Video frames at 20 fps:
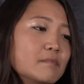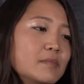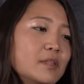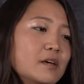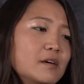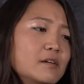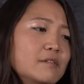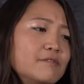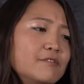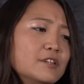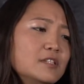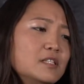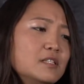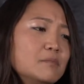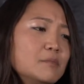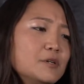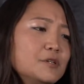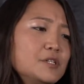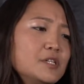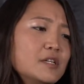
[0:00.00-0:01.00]
the first
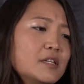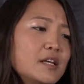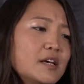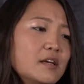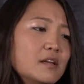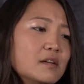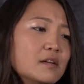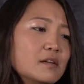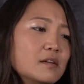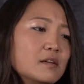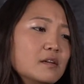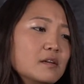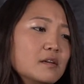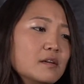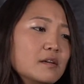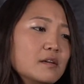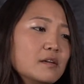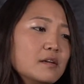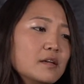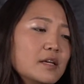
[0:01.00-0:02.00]
emotion that
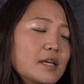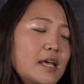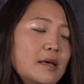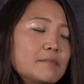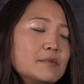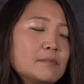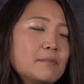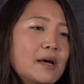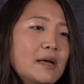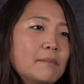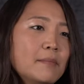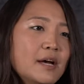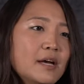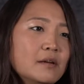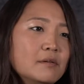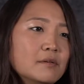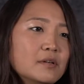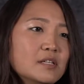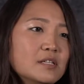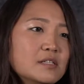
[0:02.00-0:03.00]
came to my
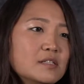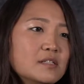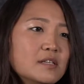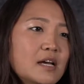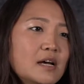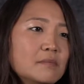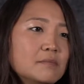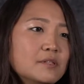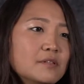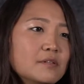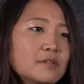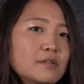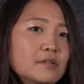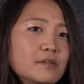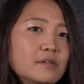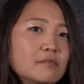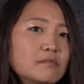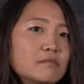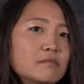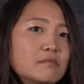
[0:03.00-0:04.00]
mind was absolute,